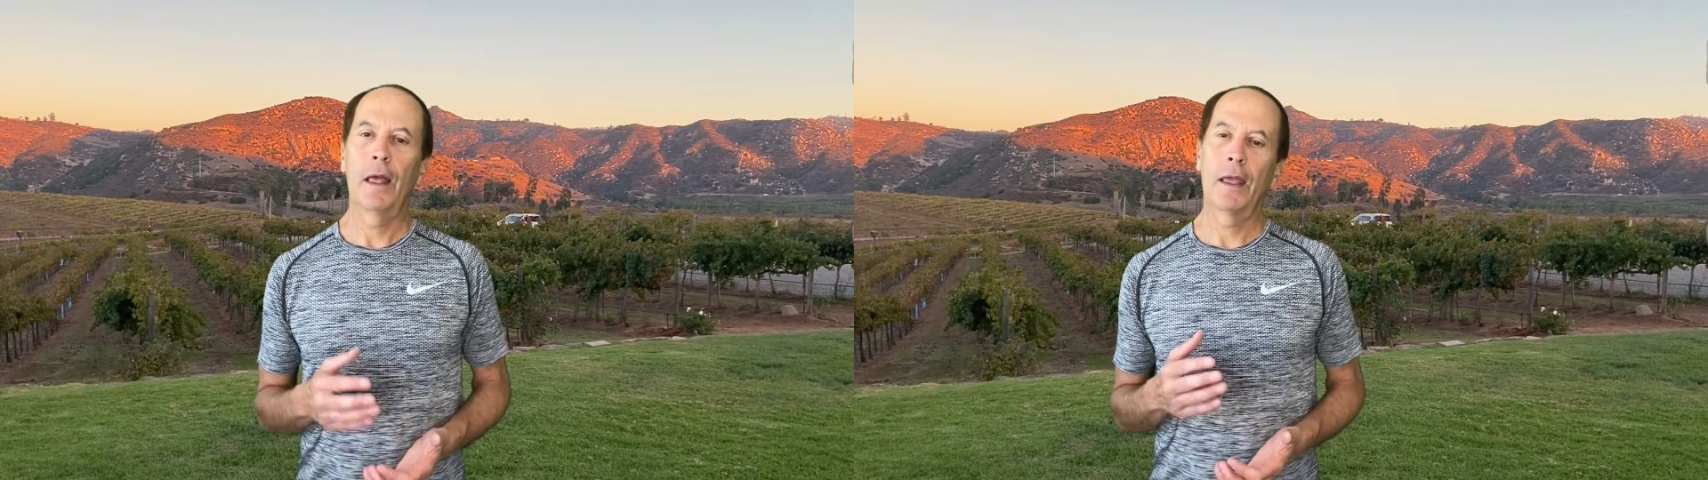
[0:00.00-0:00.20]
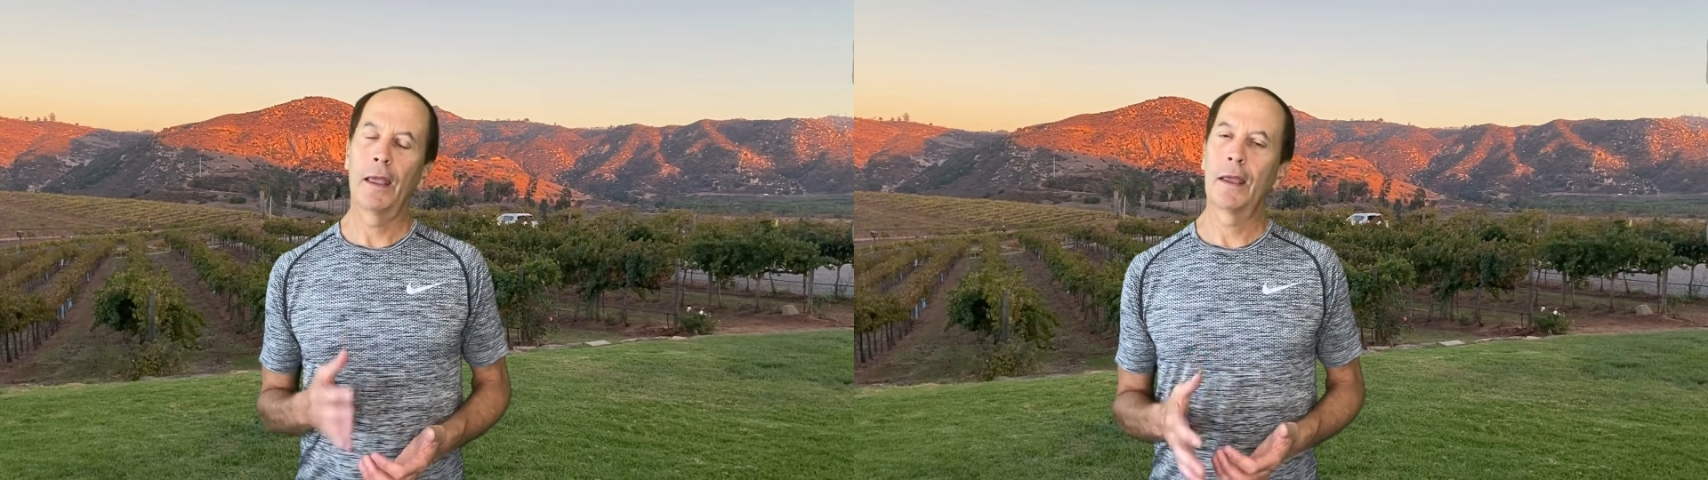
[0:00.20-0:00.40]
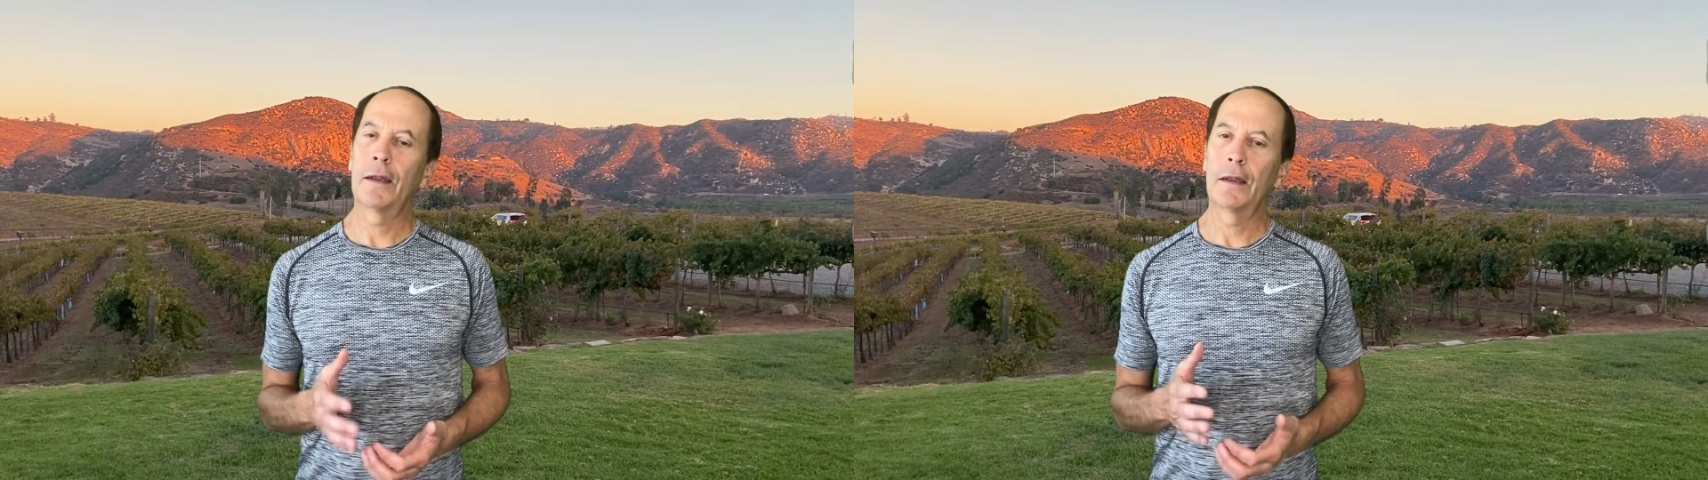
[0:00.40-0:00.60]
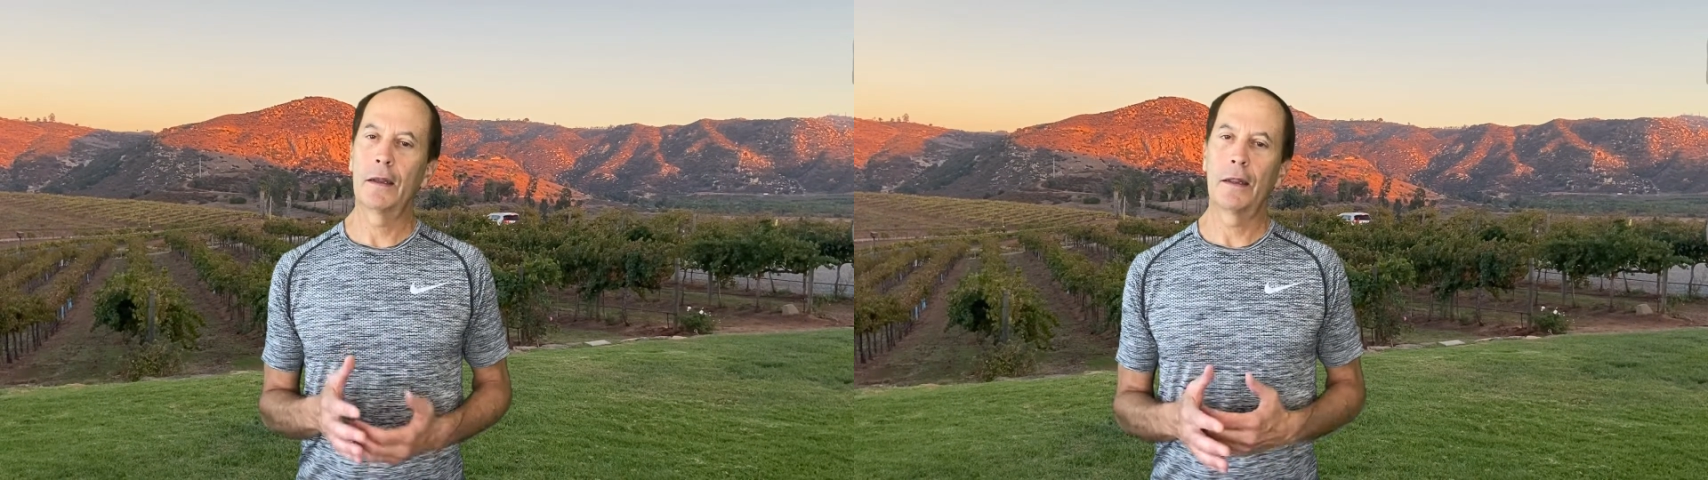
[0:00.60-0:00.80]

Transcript: and